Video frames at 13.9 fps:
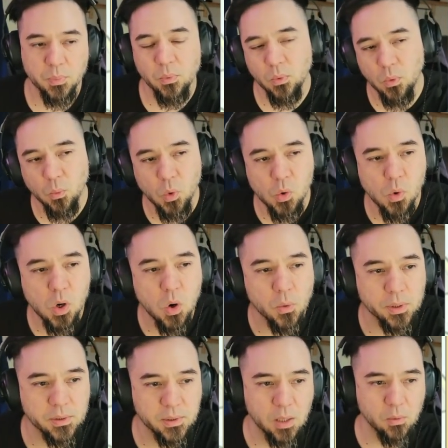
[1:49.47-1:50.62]
We'll go
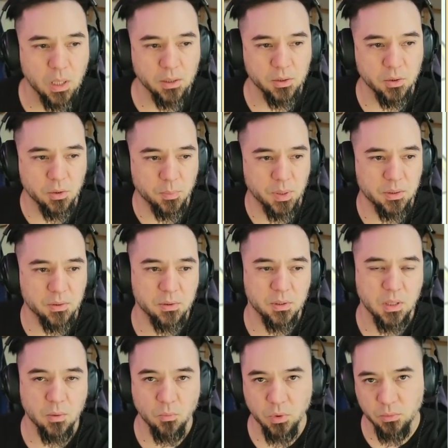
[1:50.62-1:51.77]
into that. I'll show you the pictures and
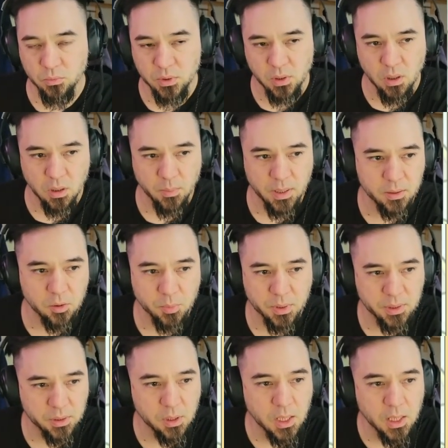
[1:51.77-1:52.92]
then we'll talk about it. No big
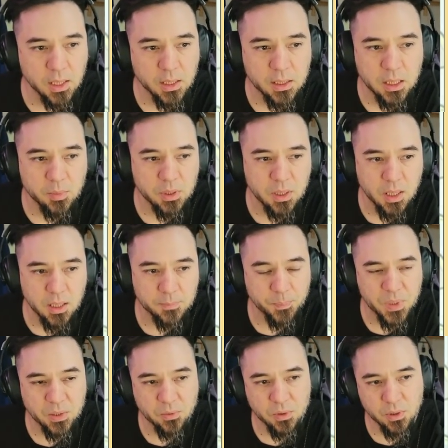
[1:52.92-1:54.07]
deal. Demon God.
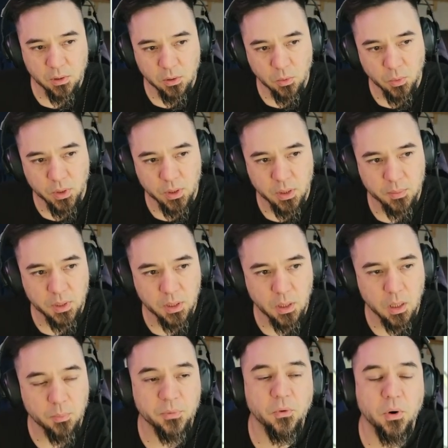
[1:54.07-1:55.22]
This one's a little weird on me.
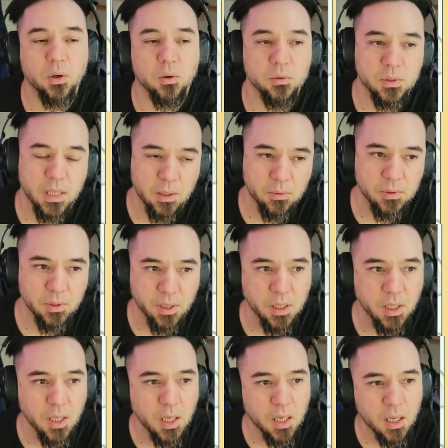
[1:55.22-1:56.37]
Before I go into that one, sorry.
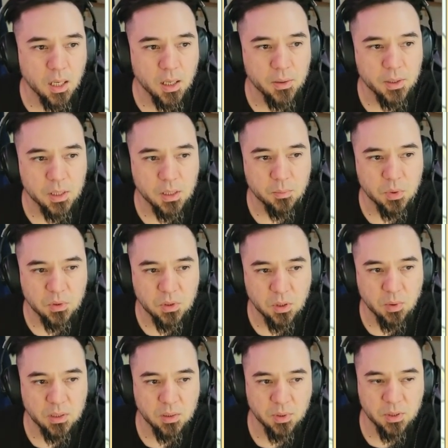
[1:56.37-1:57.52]
The museum
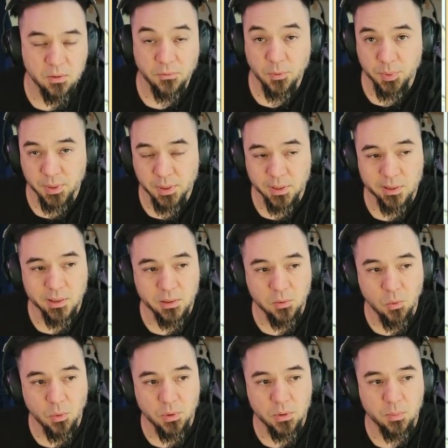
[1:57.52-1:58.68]
exhibition for Britland is
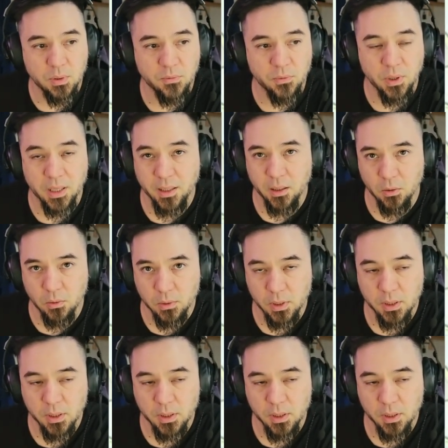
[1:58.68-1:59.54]
going to be for NA only,